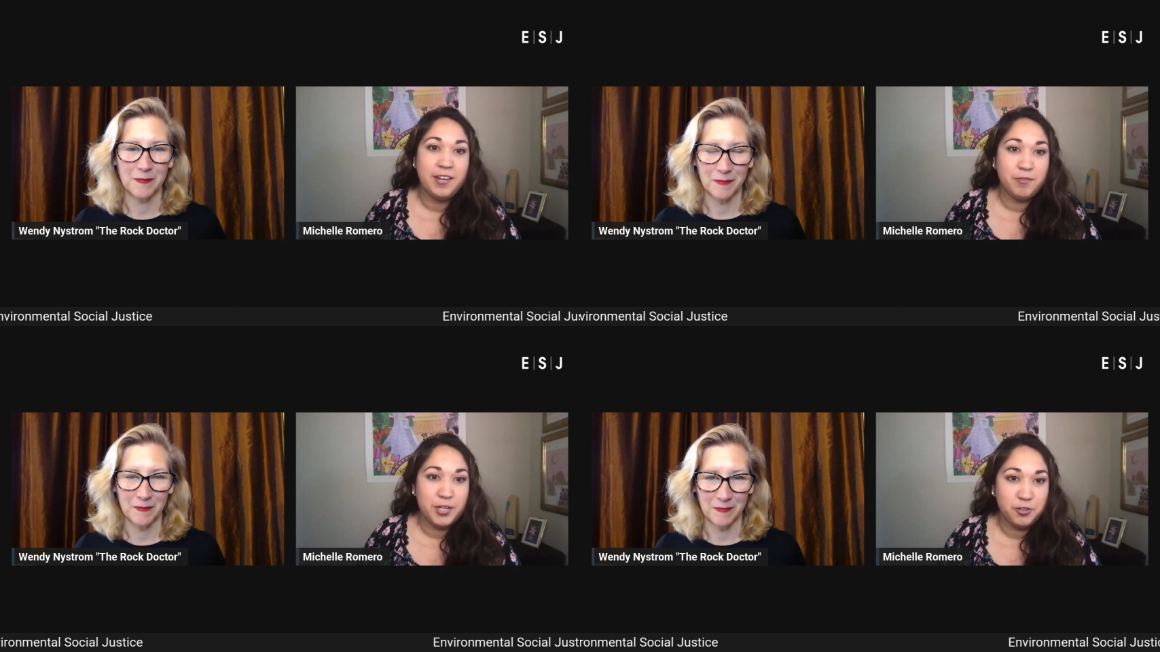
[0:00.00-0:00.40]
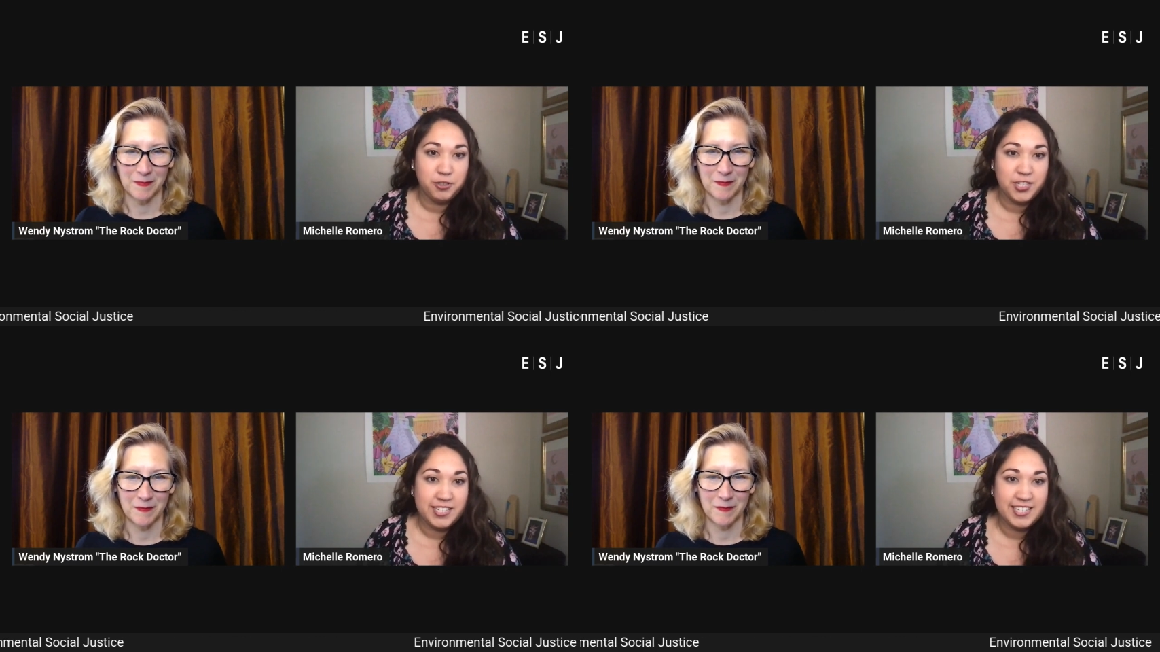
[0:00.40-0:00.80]
Speaker 1: and
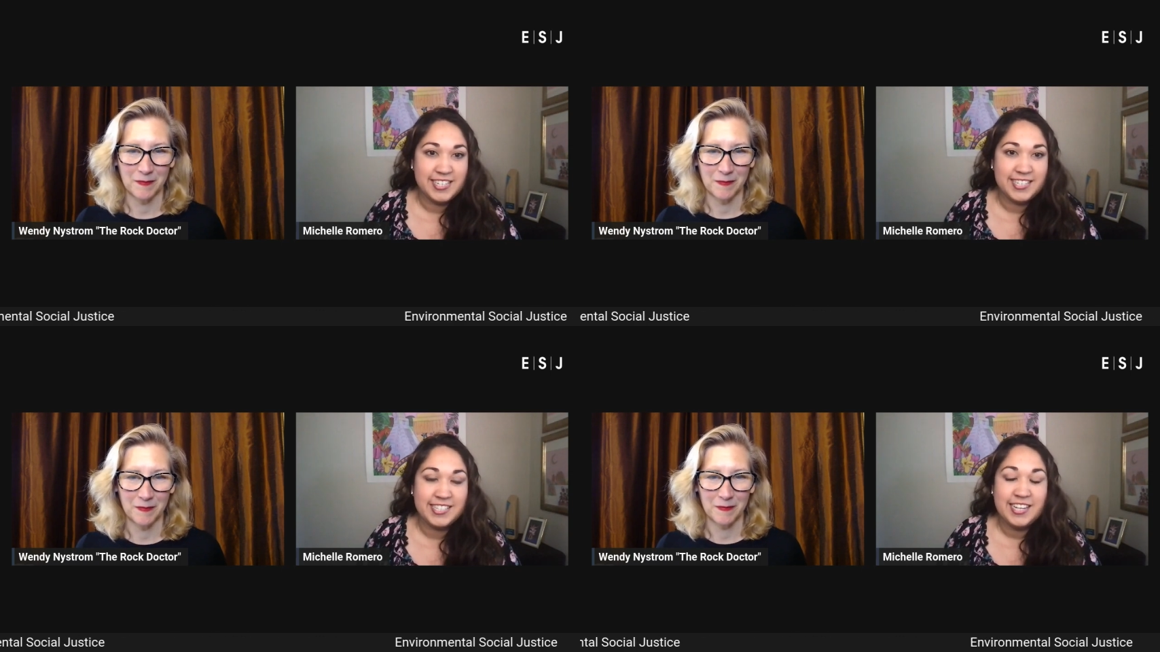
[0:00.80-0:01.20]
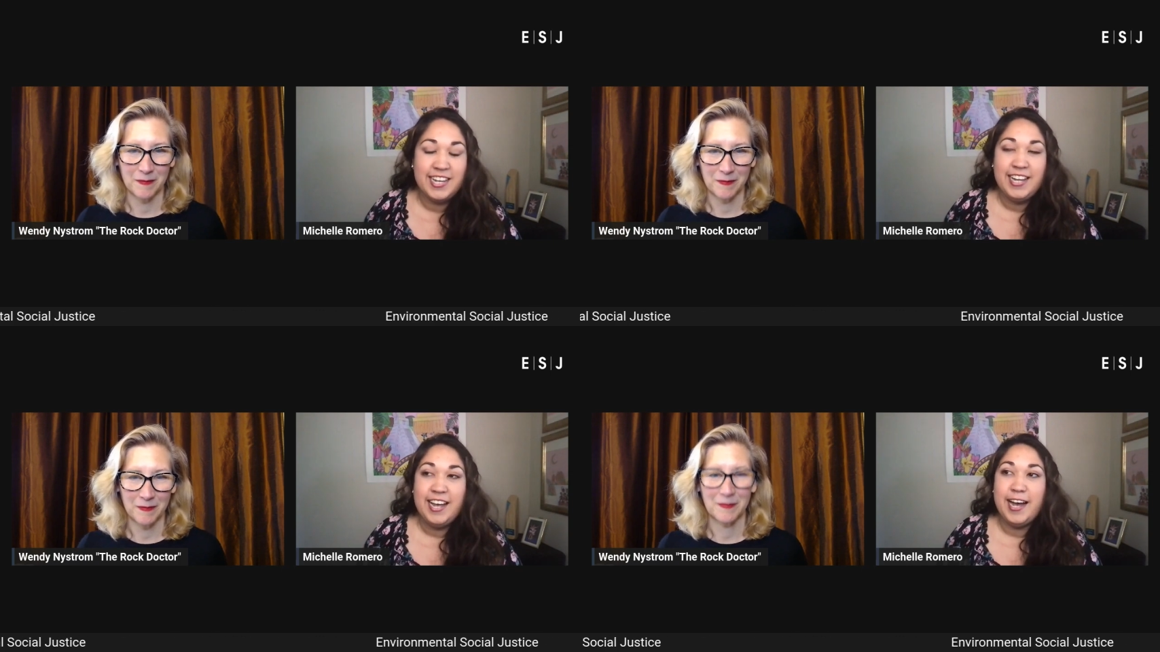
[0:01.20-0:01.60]
racial justice
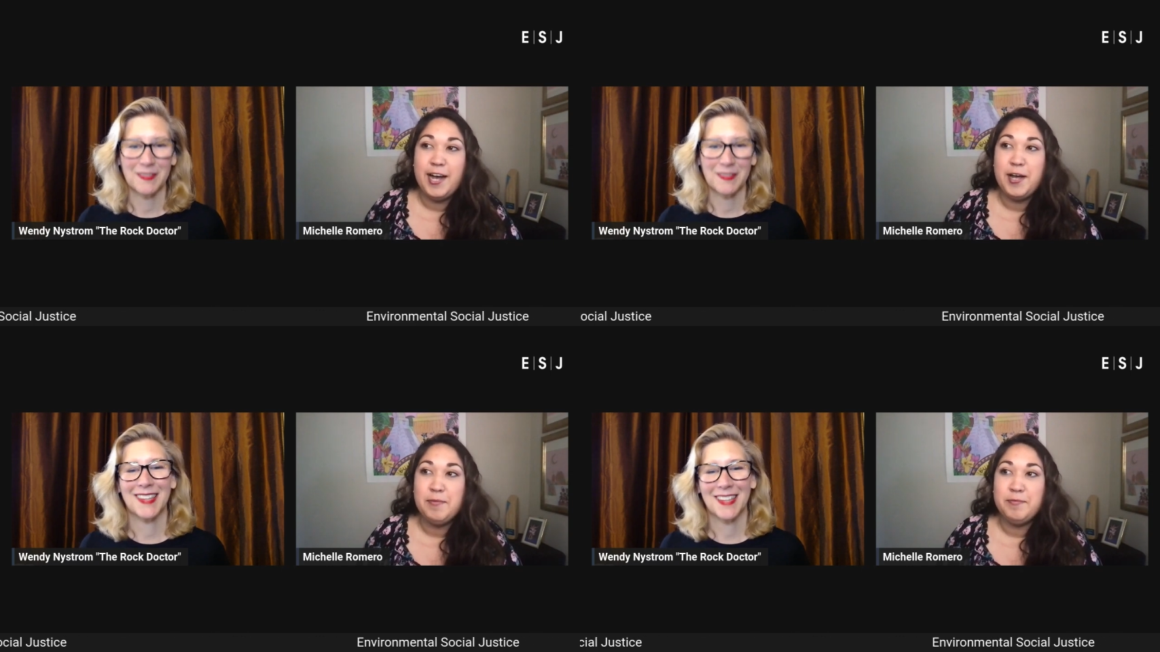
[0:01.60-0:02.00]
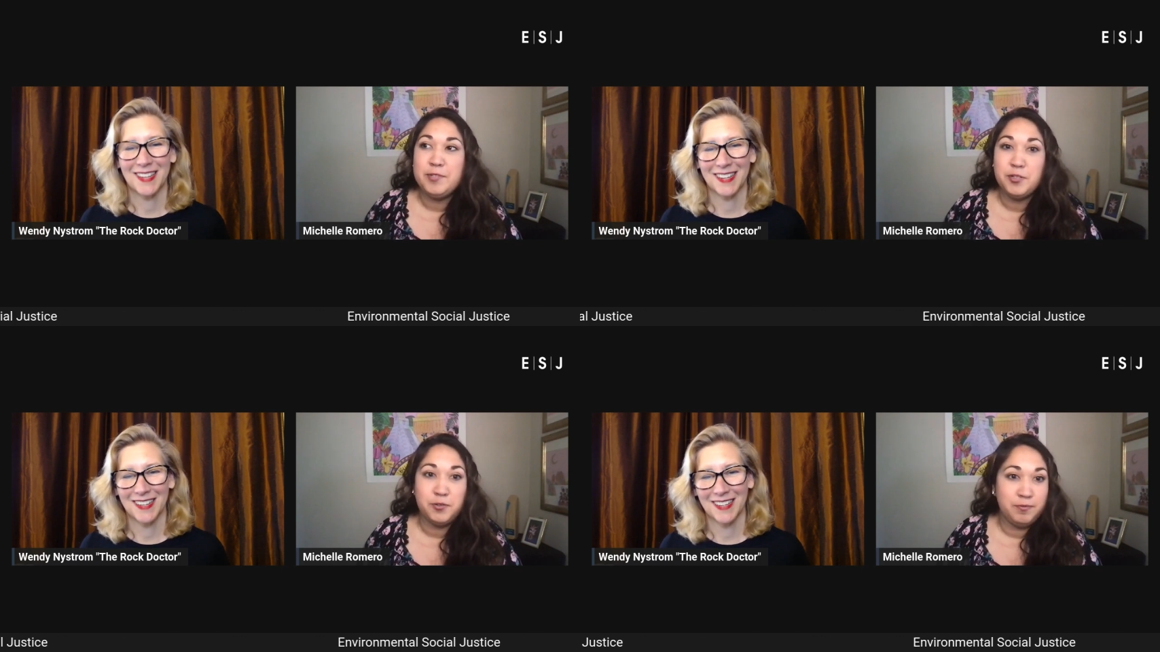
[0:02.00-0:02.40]

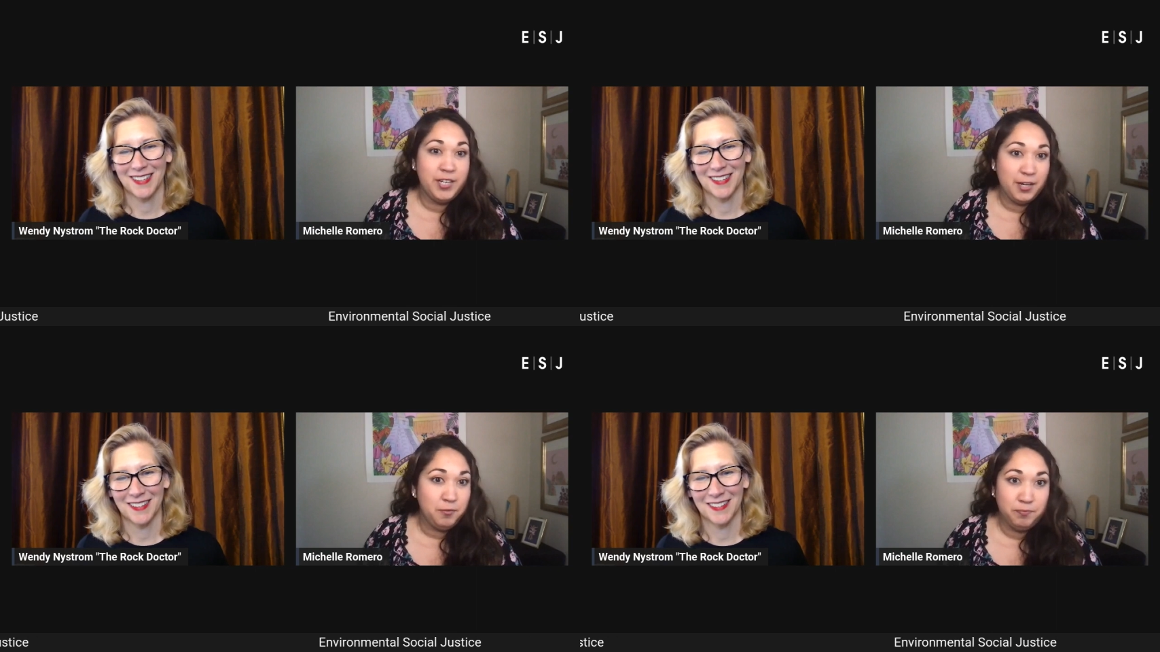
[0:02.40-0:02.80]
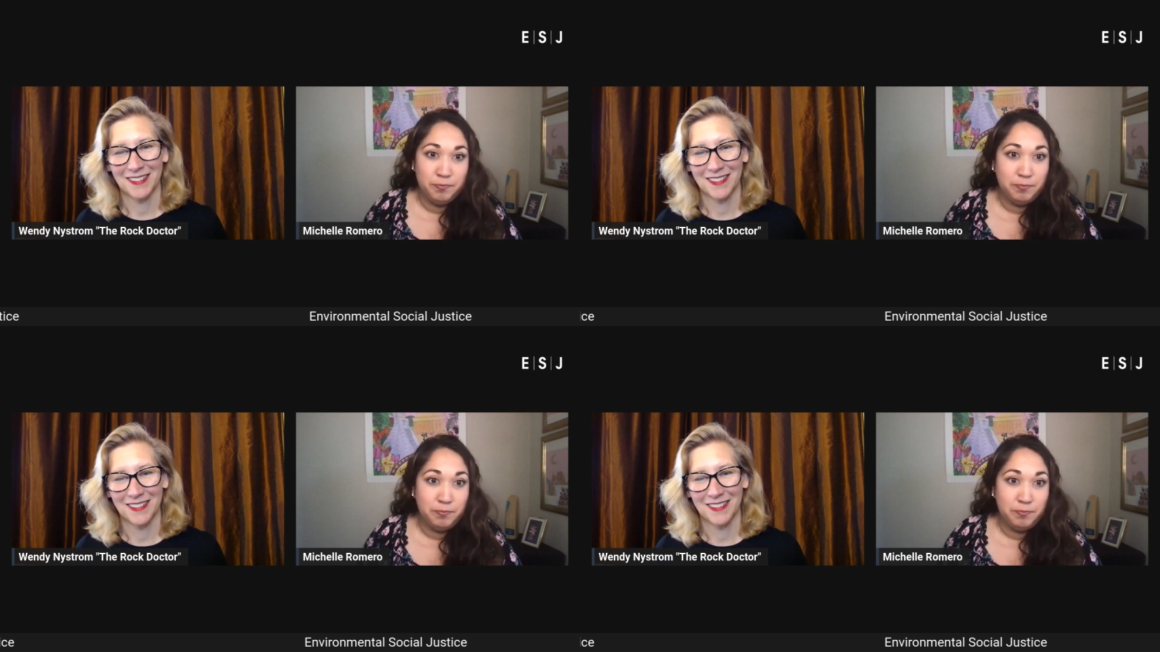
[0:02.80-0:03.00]
um, to, you know,